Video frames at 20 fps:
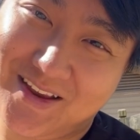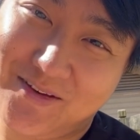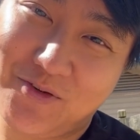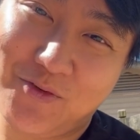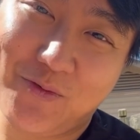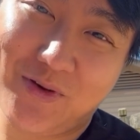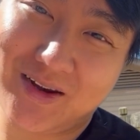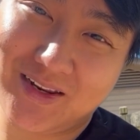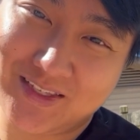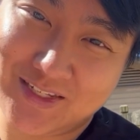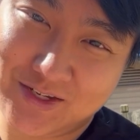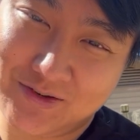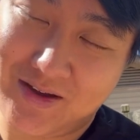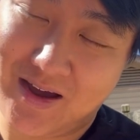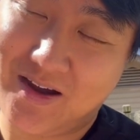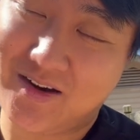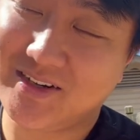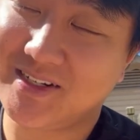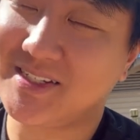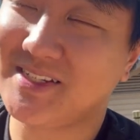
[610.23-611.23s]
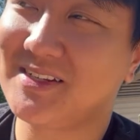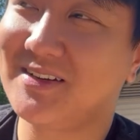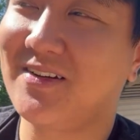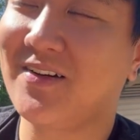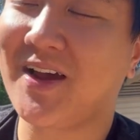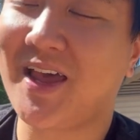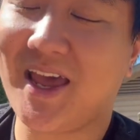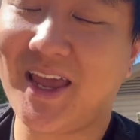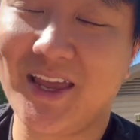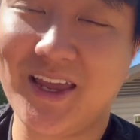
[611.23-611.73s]
Every 1 to 2 hours,
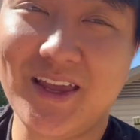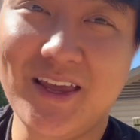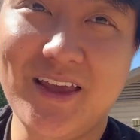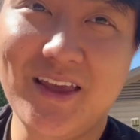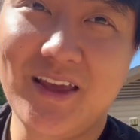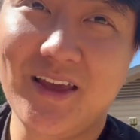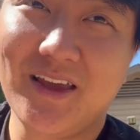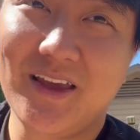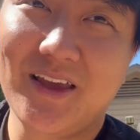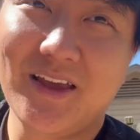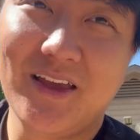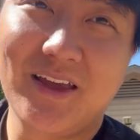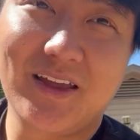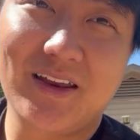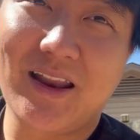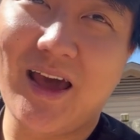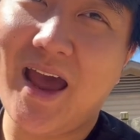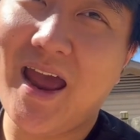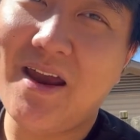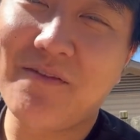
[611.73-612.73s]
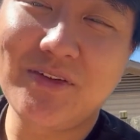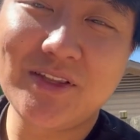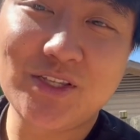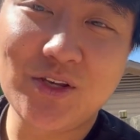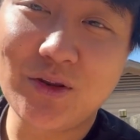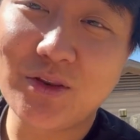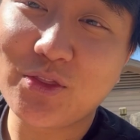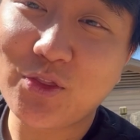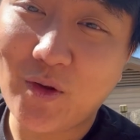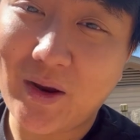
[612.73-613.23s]
okay? Not every
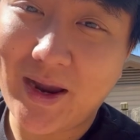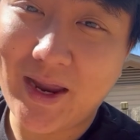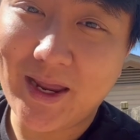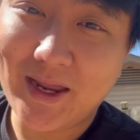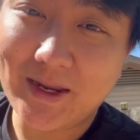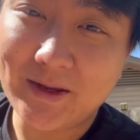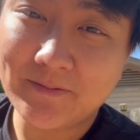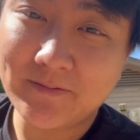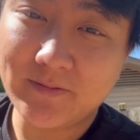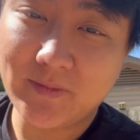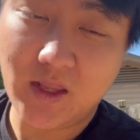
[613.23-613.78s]
2 to 3.